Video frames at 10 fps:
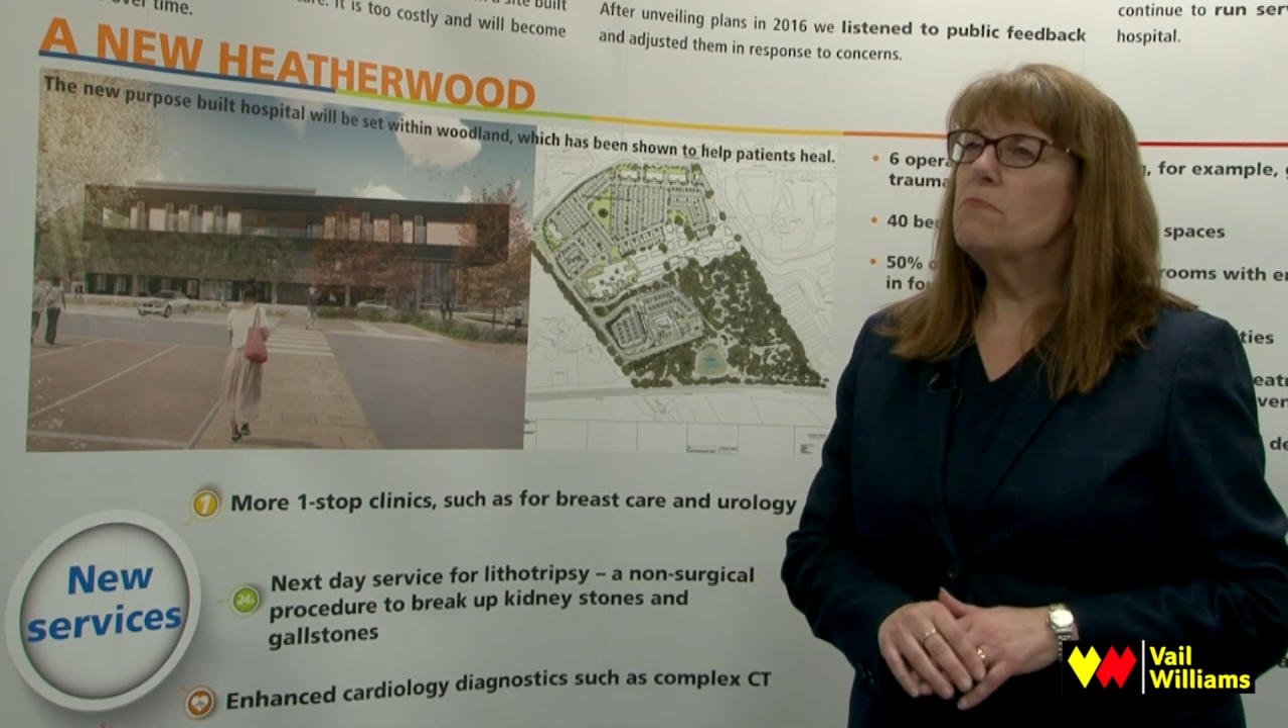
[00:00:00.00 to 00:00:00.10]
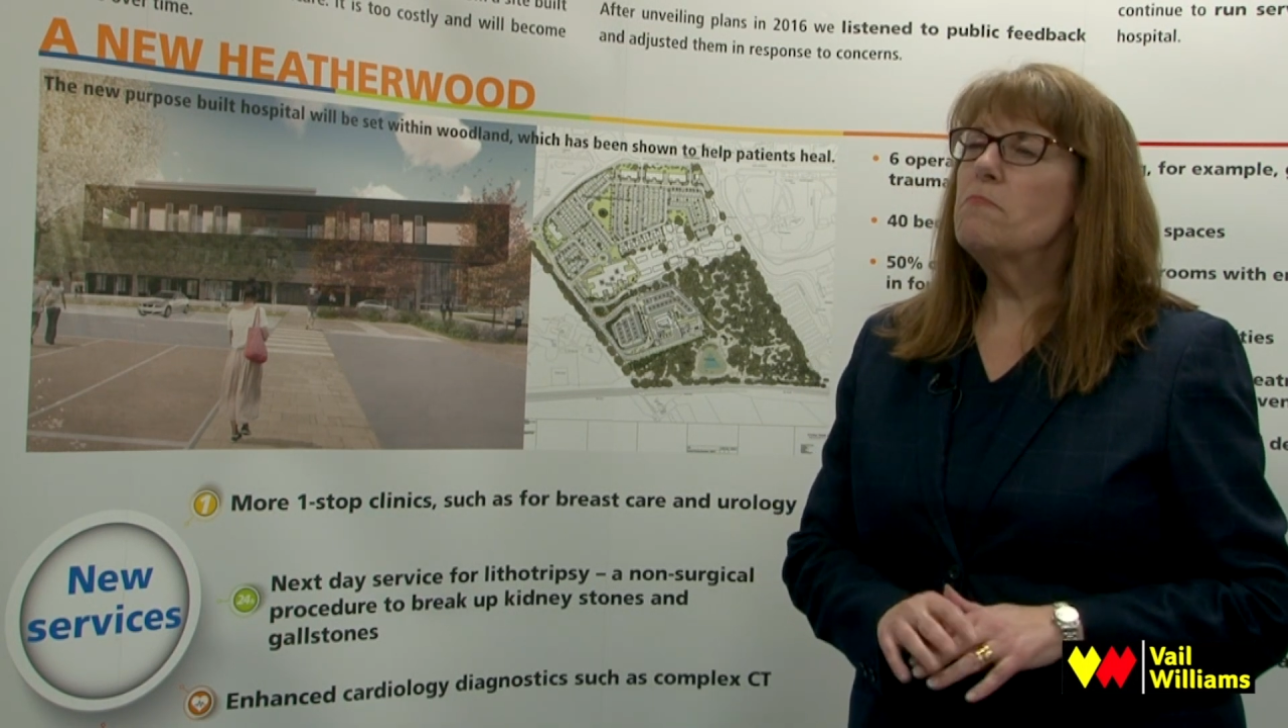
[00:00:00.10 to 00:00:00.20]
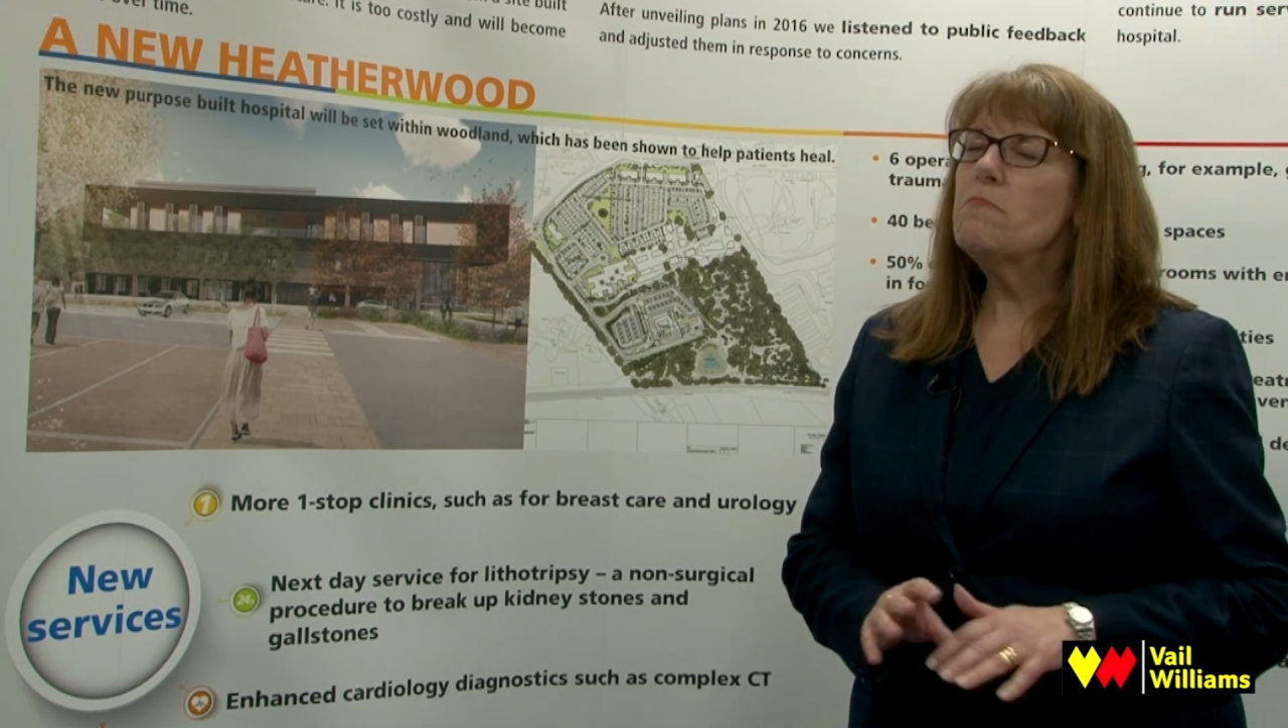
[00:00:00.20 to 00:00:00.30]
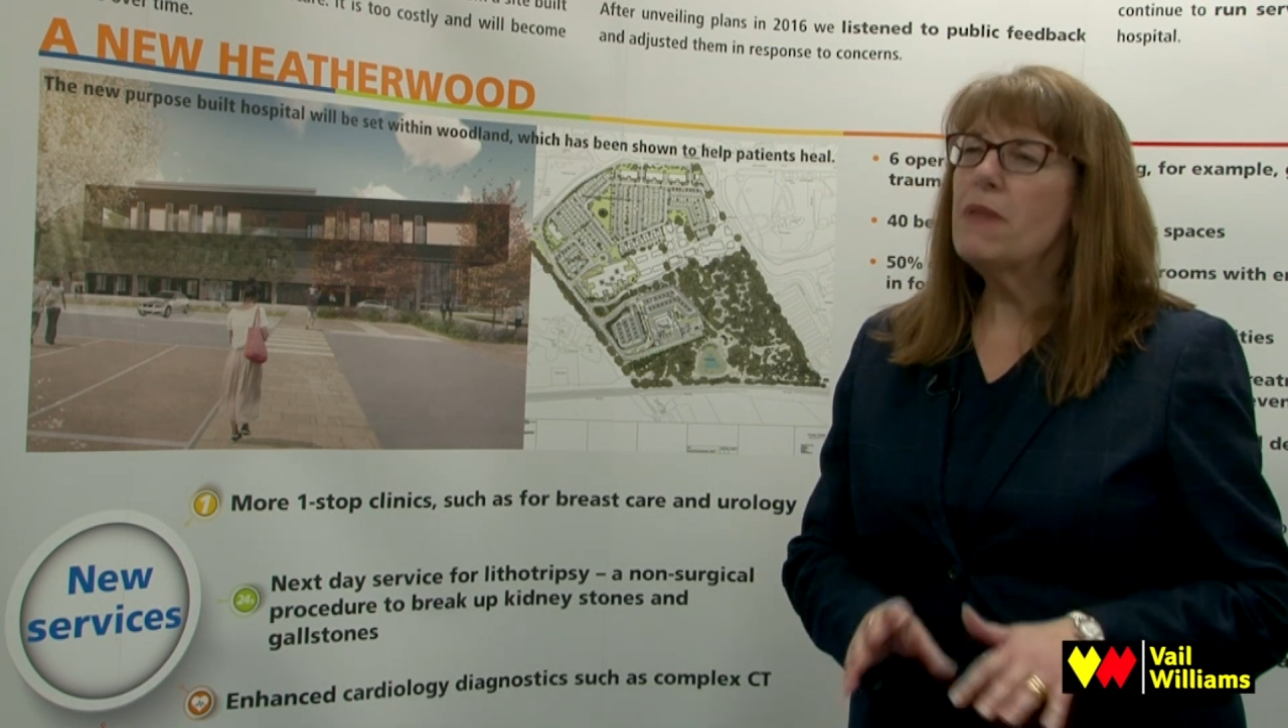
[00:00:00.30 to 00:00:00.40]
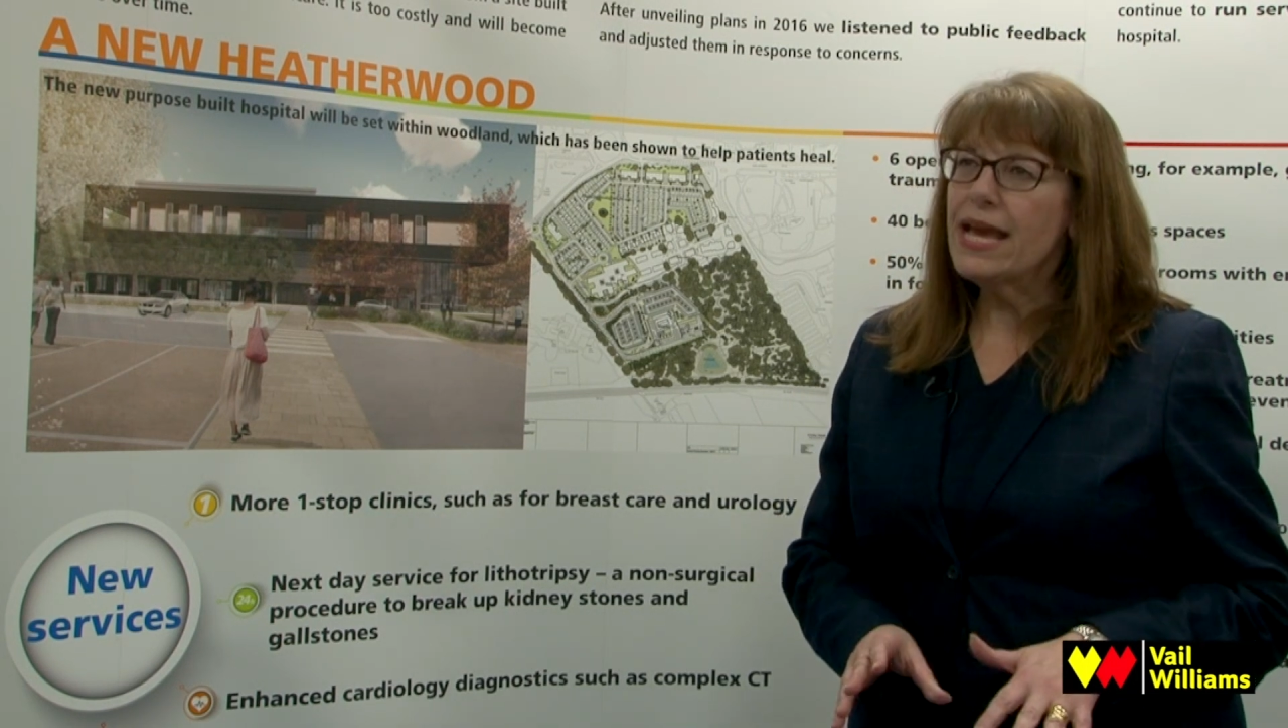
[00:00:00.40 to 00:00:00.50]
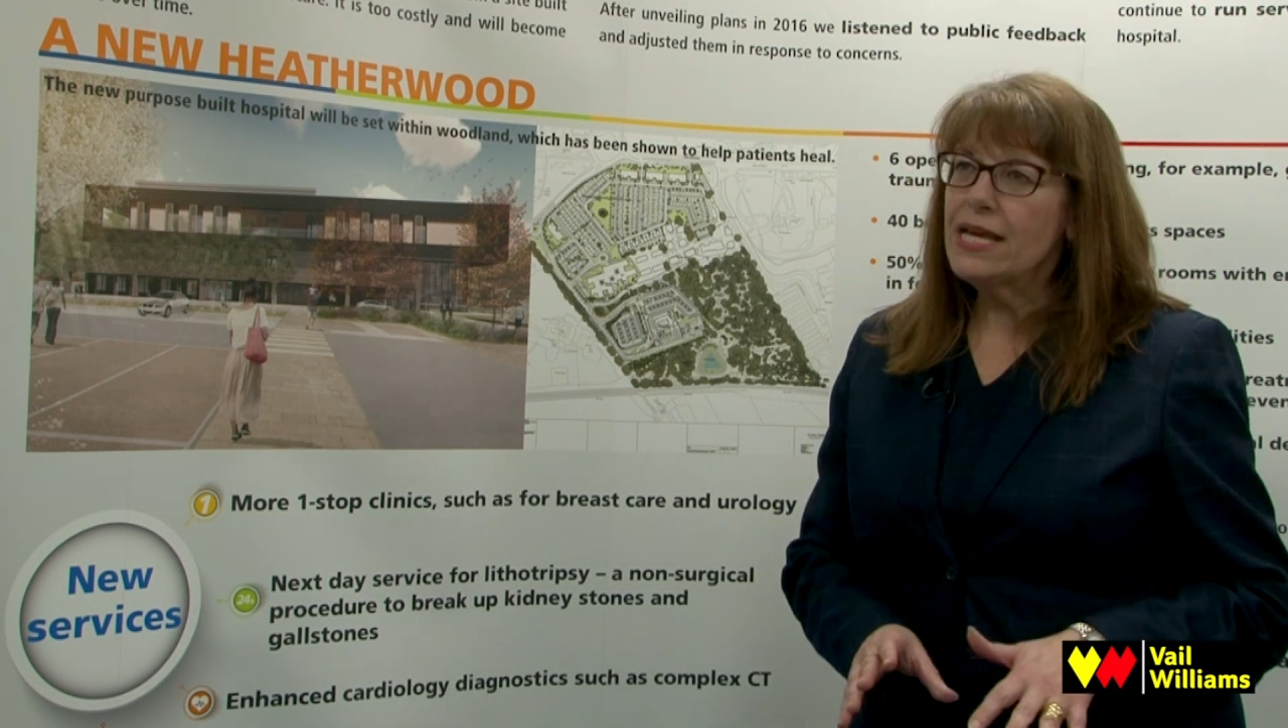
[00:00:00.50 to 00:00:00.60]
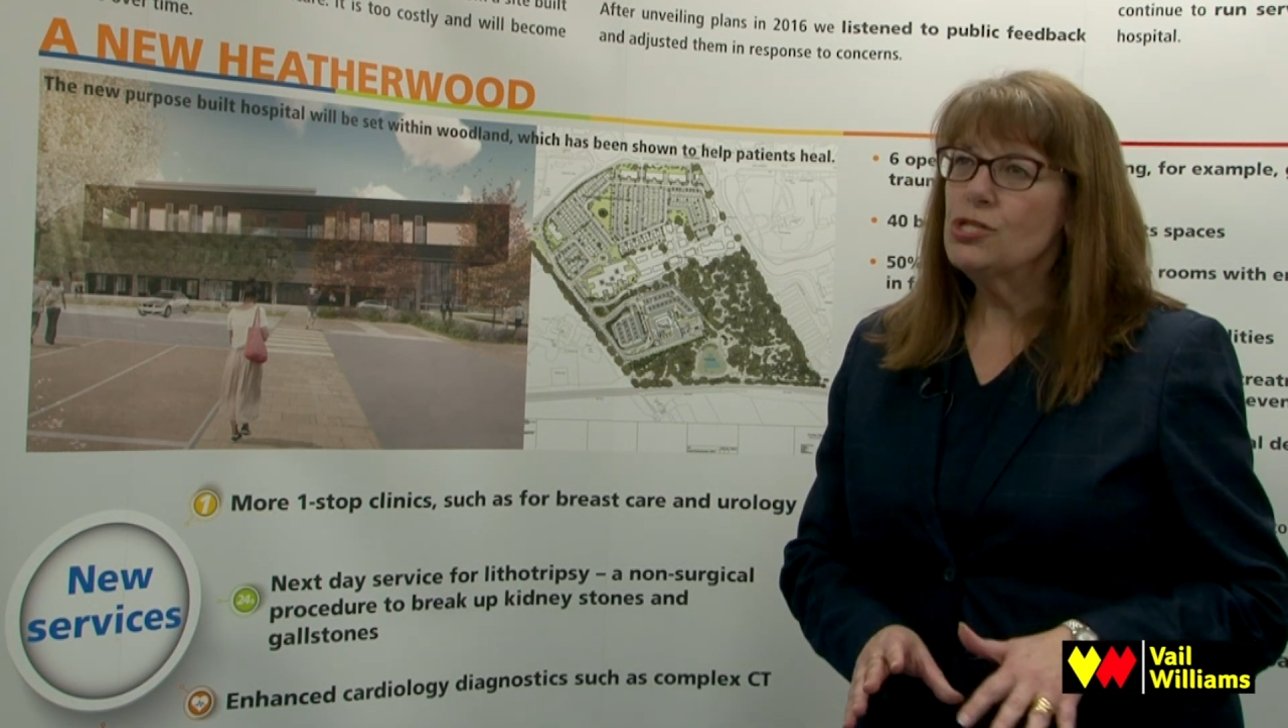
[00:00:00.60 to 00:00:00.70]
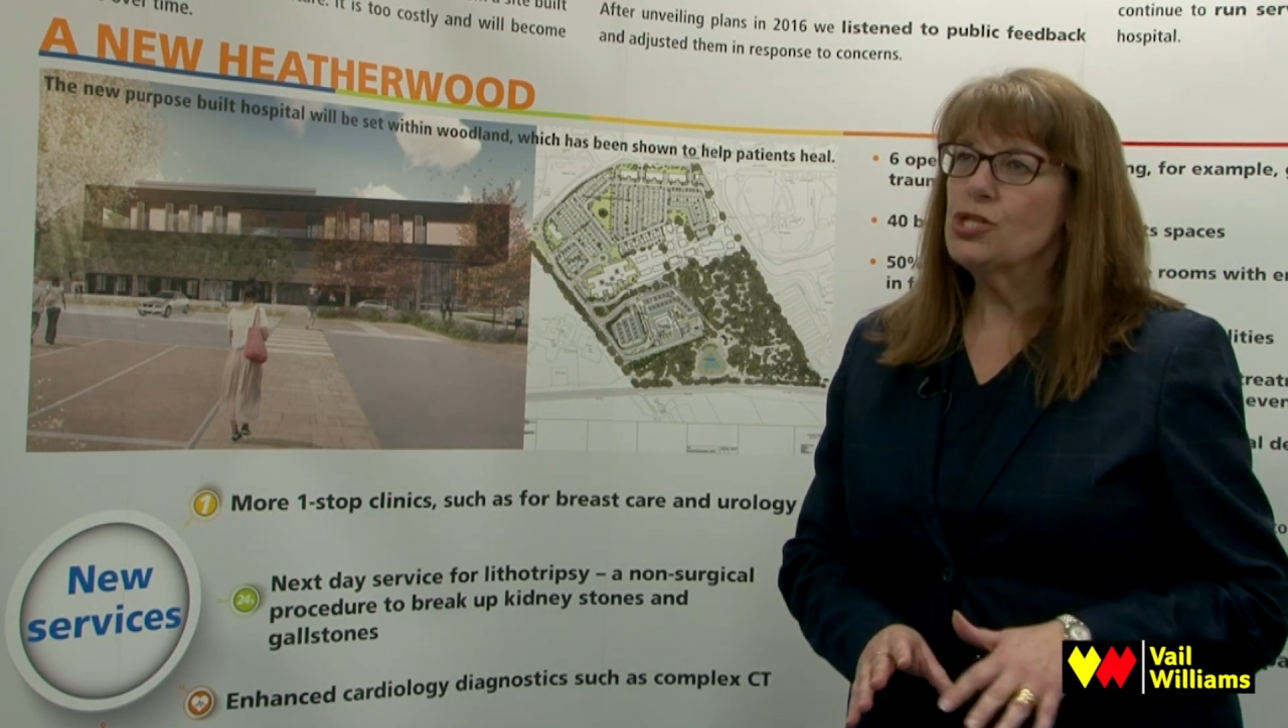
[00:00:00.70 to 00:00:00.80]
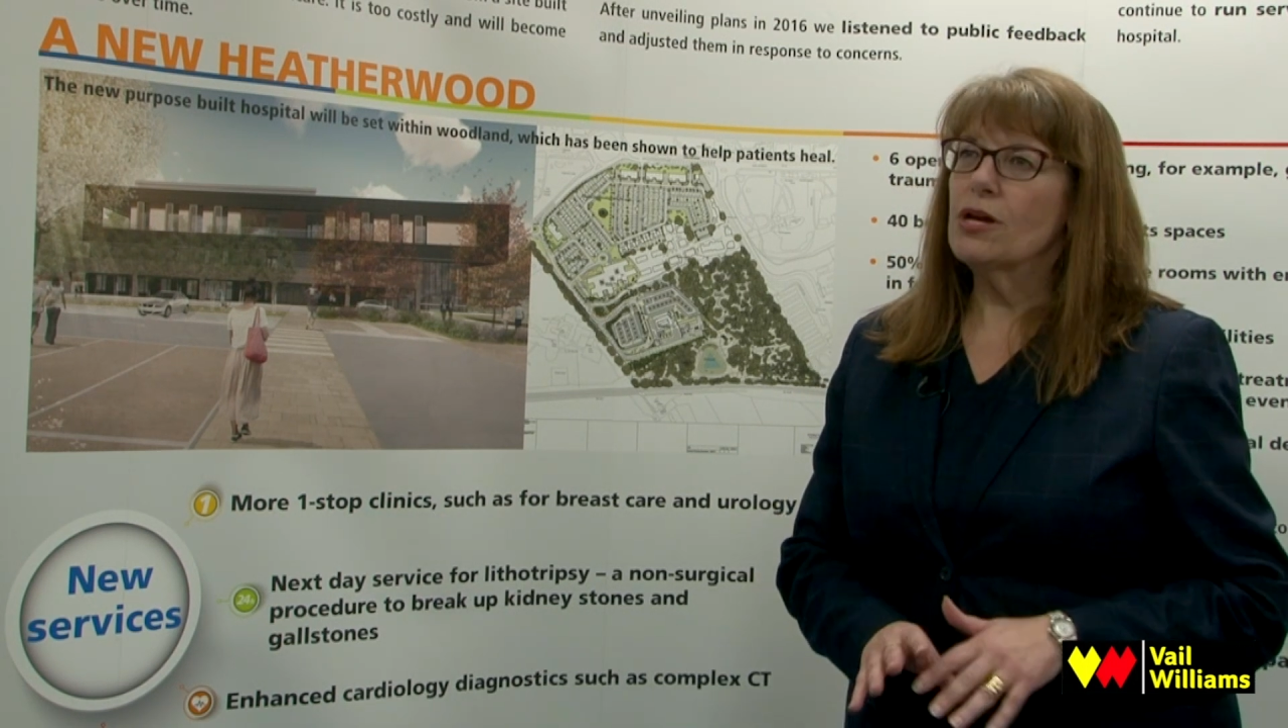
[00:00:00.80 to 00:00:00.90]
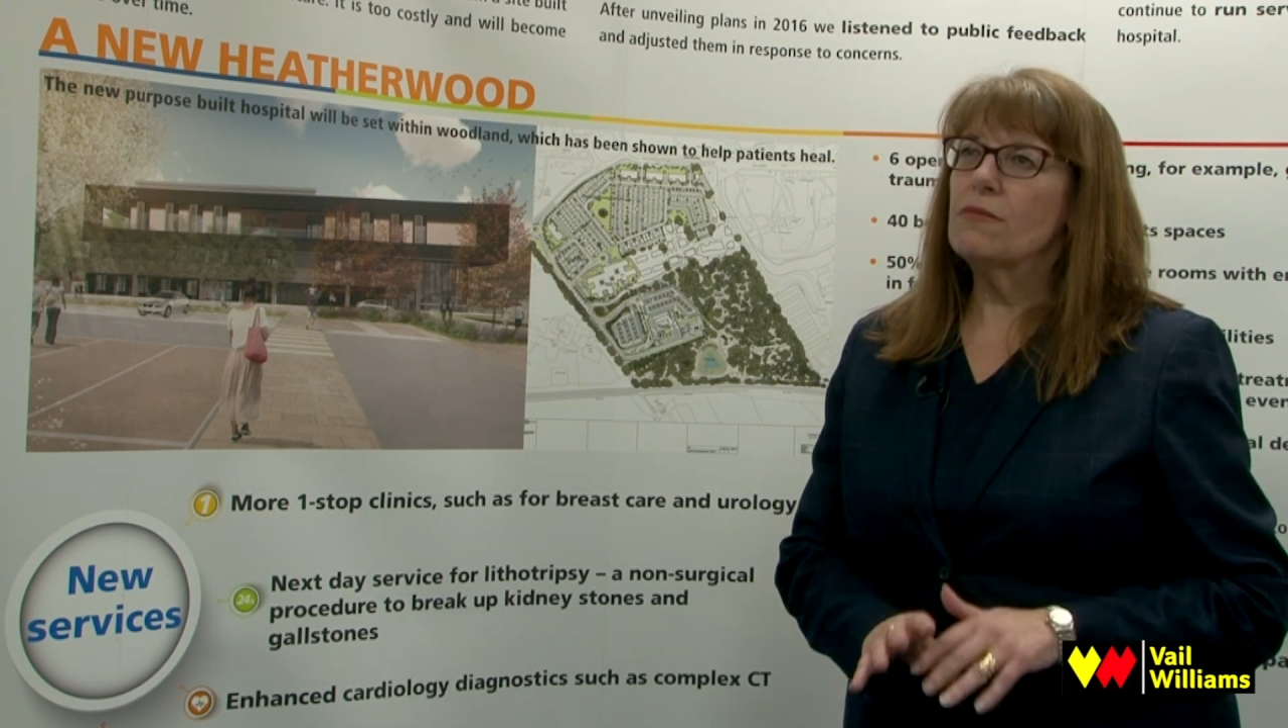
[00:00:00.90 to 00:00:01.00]

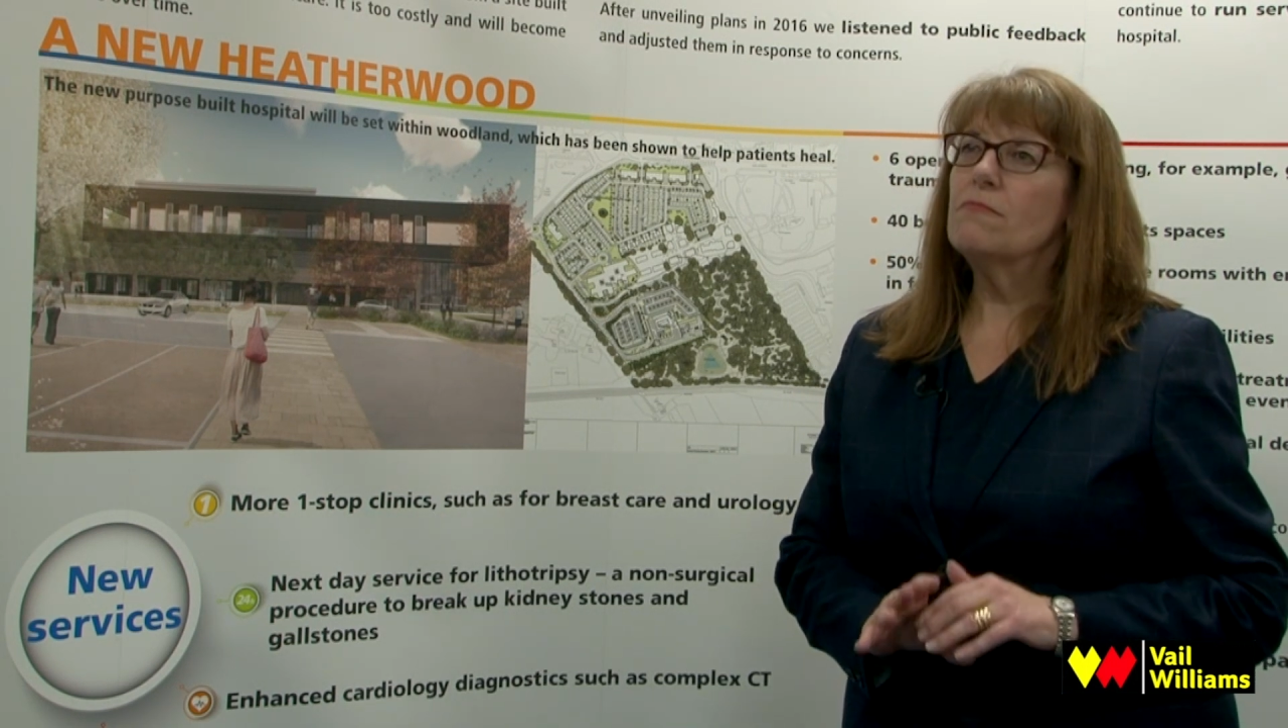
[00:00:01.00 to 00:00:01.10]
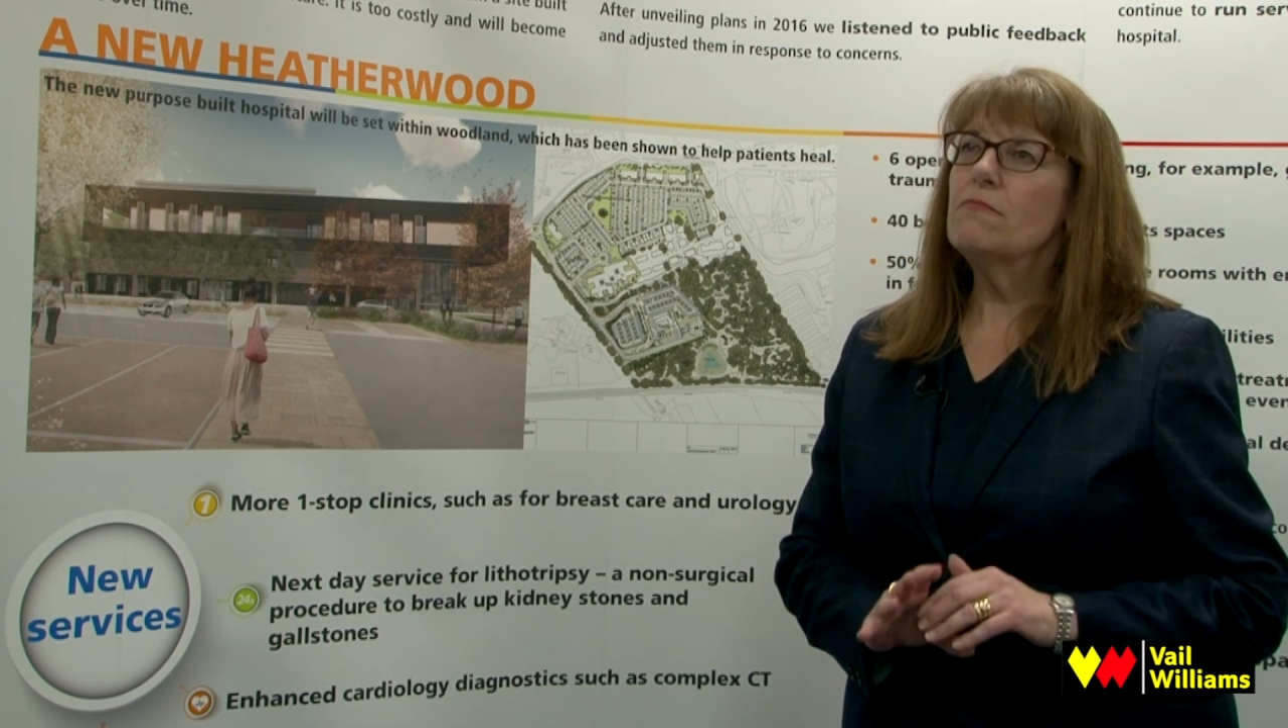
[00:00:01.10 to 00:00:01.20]
major